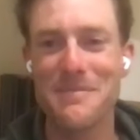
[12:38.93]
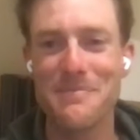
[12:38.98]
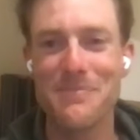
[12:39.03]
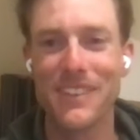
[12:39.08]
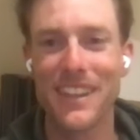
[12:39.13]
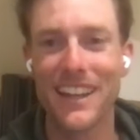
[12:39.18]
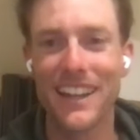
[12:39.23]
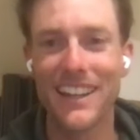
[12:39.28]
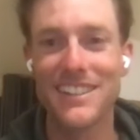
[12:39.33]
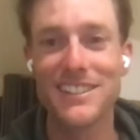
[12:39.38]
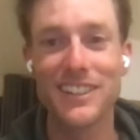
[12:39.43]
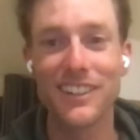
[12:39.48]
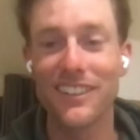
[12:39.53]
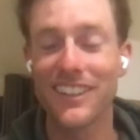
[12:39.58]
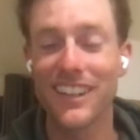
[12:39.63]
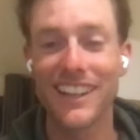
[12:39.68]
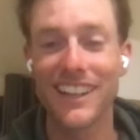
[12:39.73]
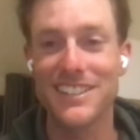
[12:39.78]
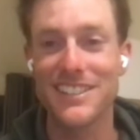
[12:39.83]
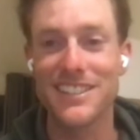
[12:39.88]
And so,
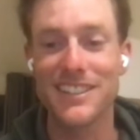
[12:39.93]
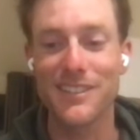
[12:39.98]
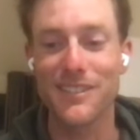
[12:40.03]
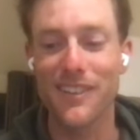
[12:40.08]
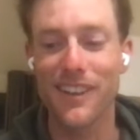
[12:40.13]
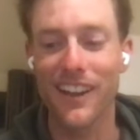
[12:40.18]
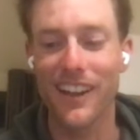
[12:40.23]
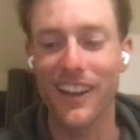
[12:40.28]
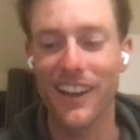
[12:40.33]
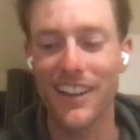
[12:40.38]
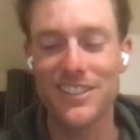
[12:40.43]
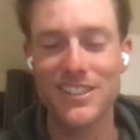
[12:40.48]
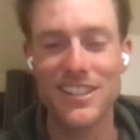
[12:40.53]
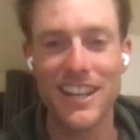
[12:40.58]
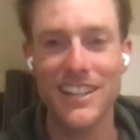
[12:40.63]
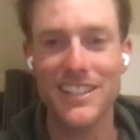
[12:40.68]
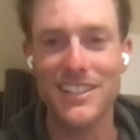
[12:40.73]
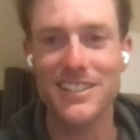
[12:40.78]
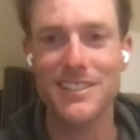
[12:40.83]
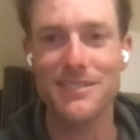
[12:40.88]
yeah, just a
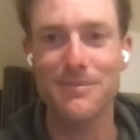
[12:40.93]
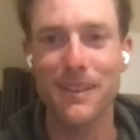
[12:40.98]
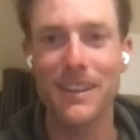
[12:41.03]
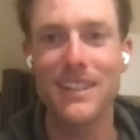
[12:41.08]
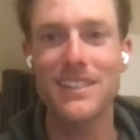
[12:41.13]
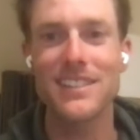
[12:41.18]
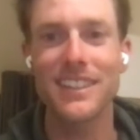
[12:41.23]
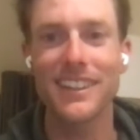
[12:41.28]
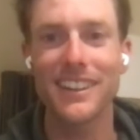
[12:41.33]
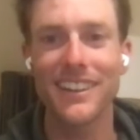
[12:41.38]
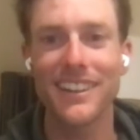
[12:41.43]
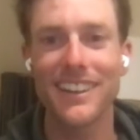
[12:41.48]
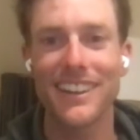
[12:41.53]
chance meeting.